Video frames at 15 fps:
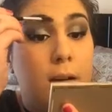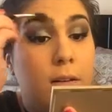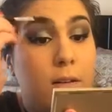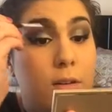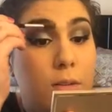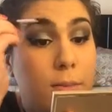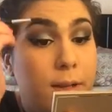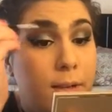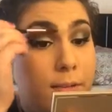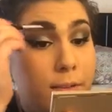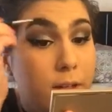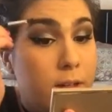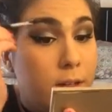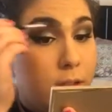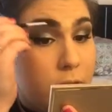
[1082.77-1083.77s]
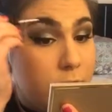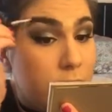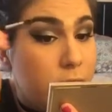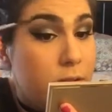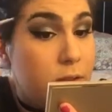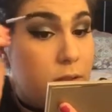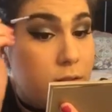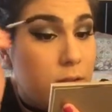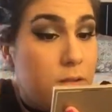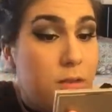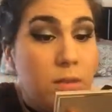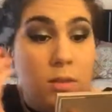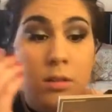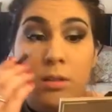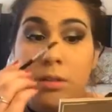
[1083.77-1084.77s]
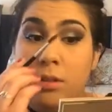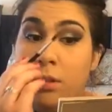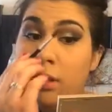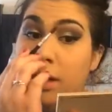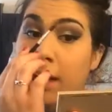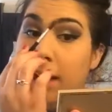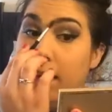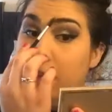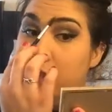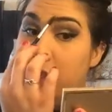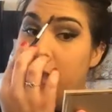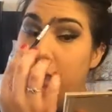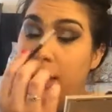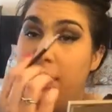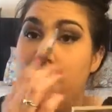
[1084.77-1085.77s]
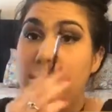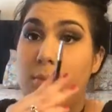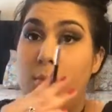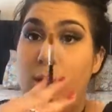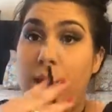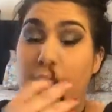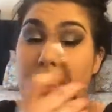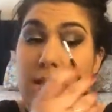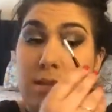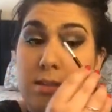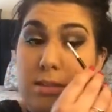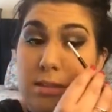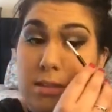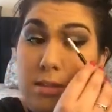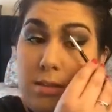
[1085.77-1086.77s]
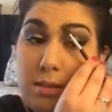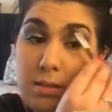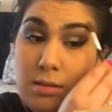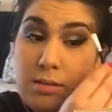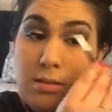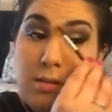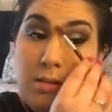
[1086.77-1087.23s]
them out a little bit first. I actually need them waxed.